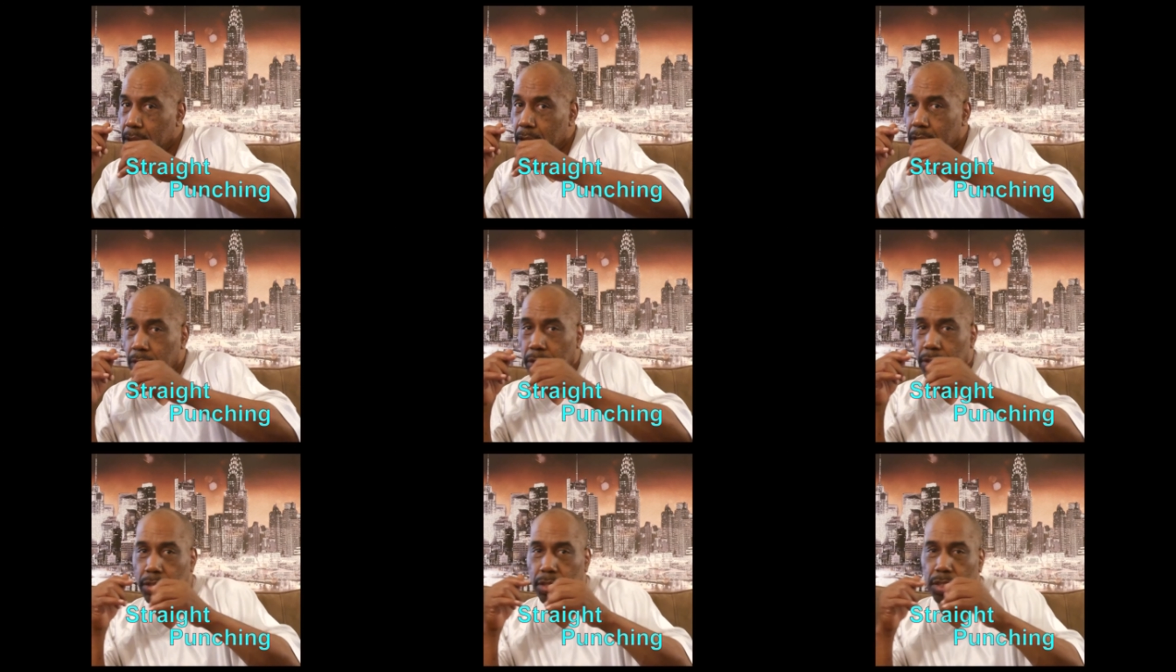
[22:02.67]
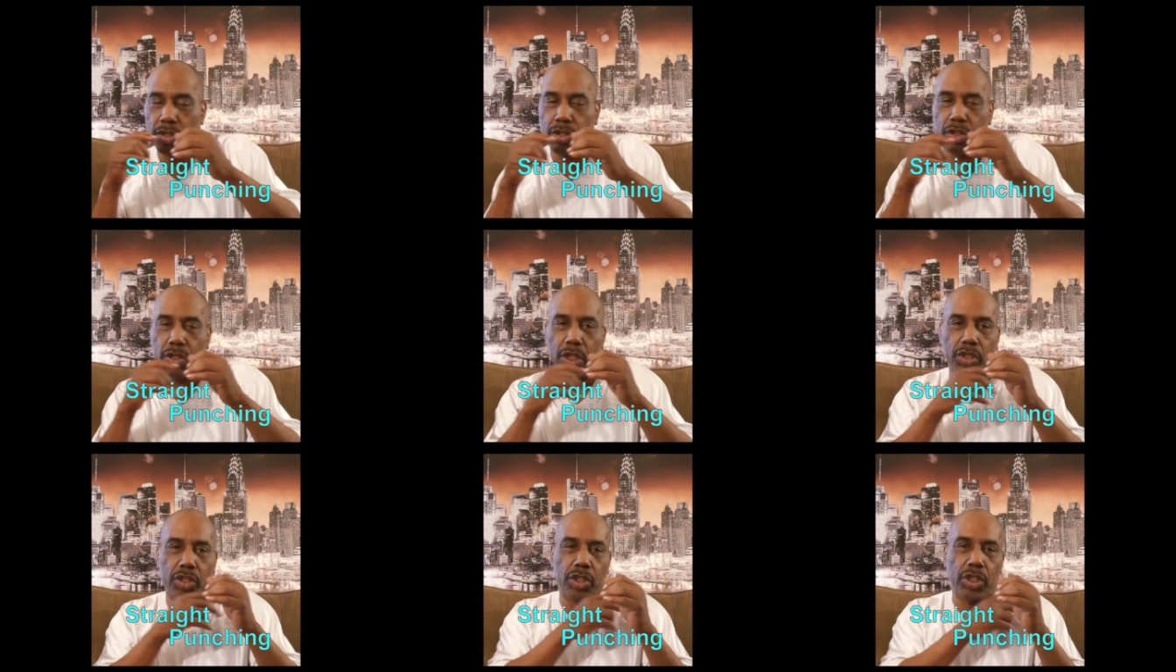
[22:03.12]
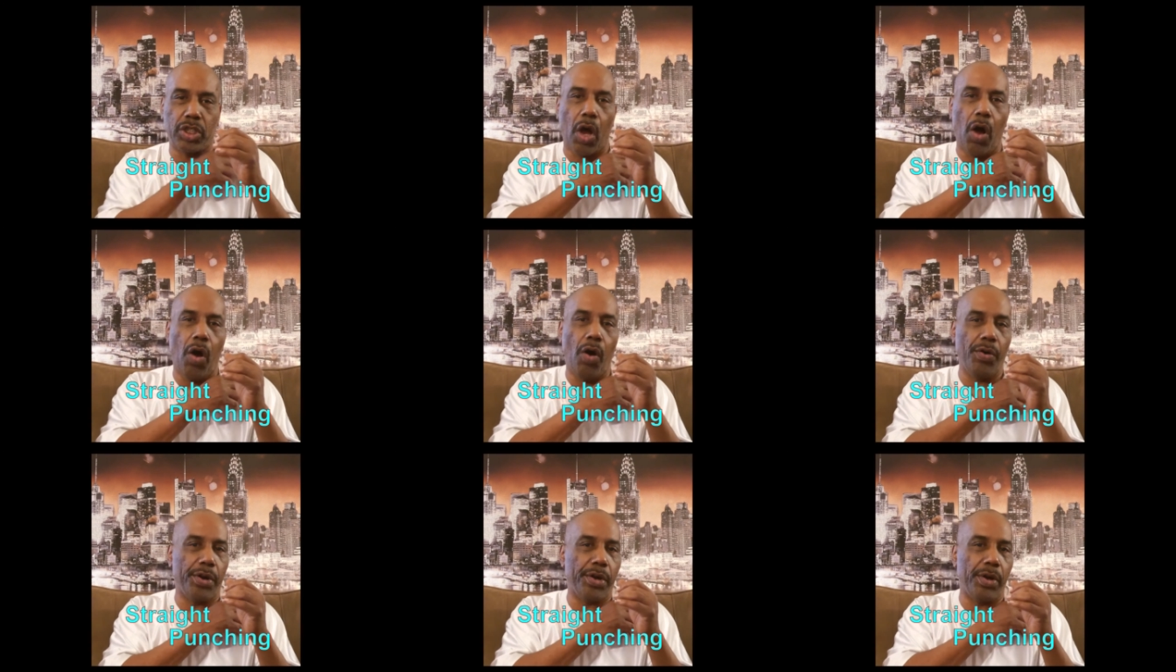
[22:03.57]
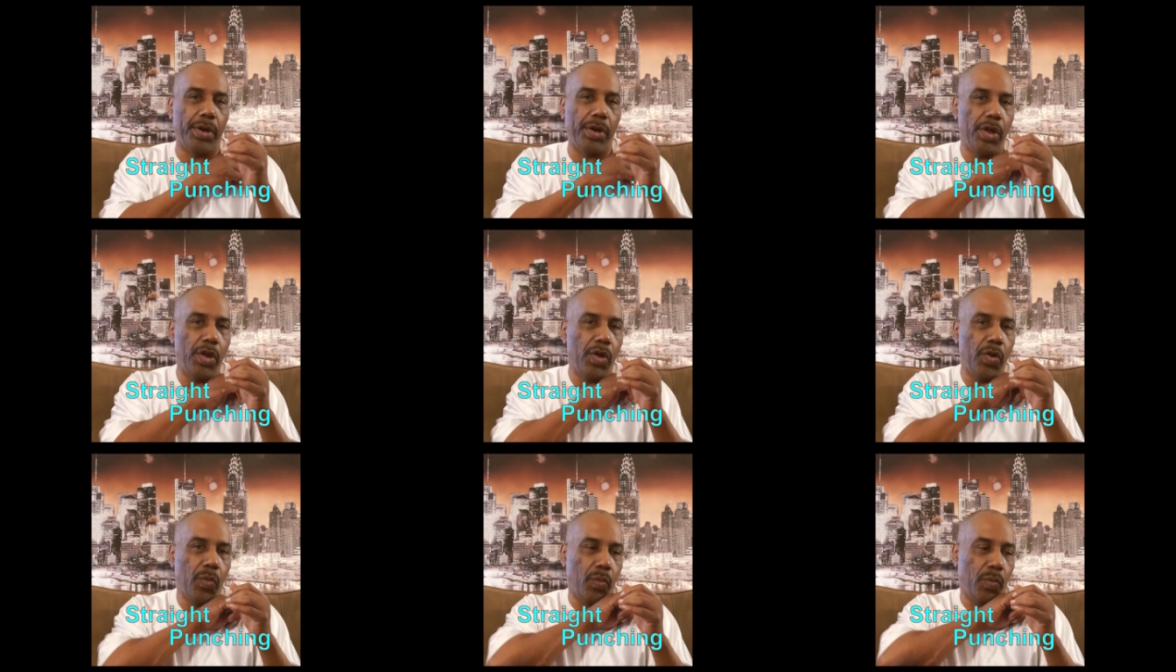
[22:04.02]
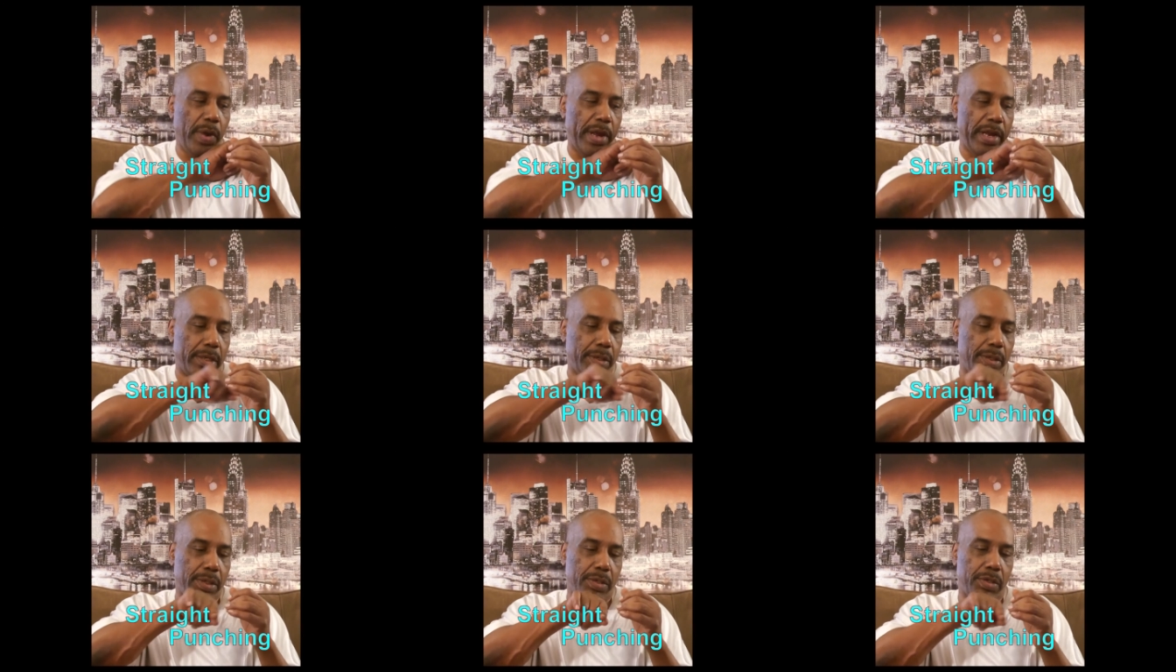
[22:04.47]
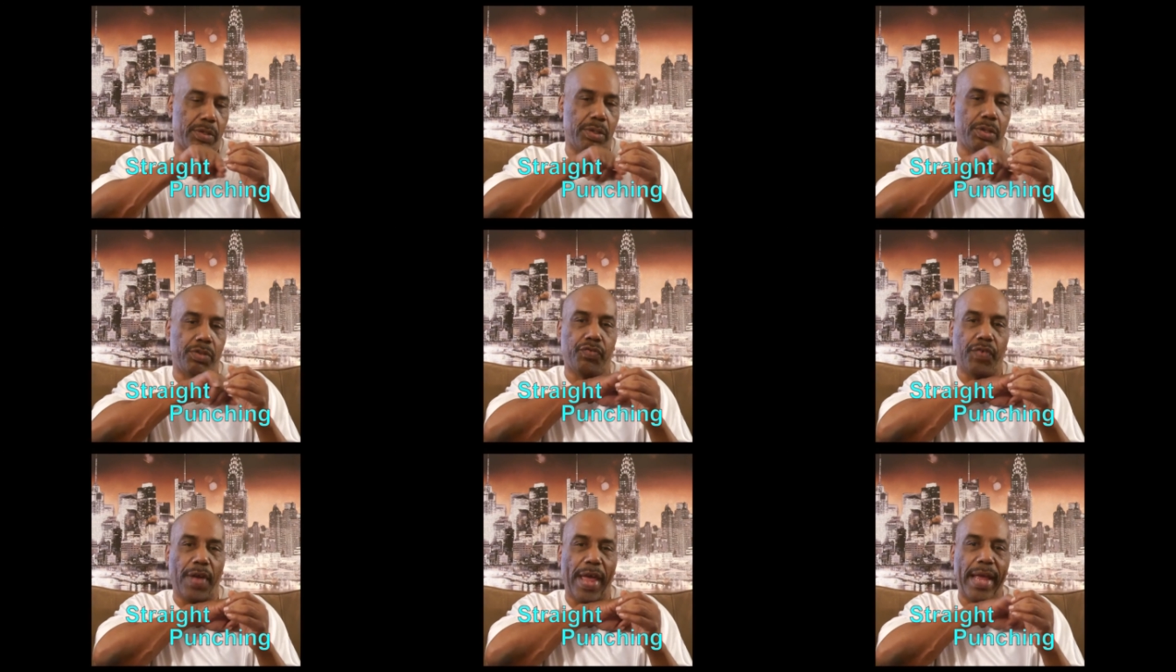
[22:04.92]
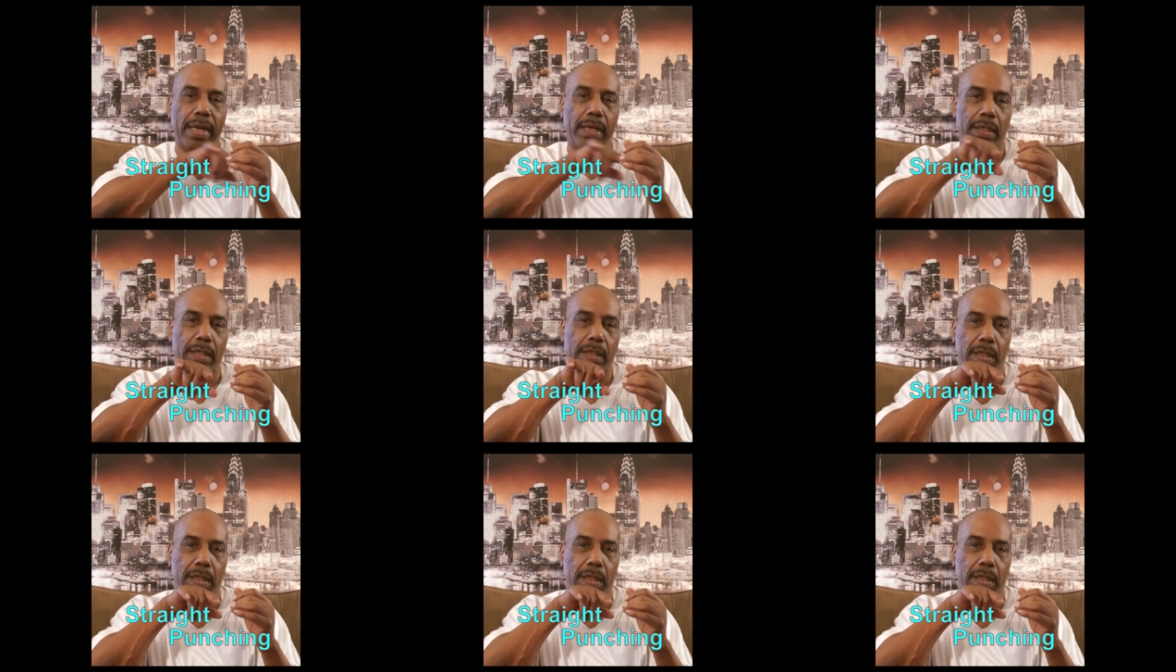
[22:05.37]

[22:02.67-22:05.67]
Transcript: The shoulder went straight.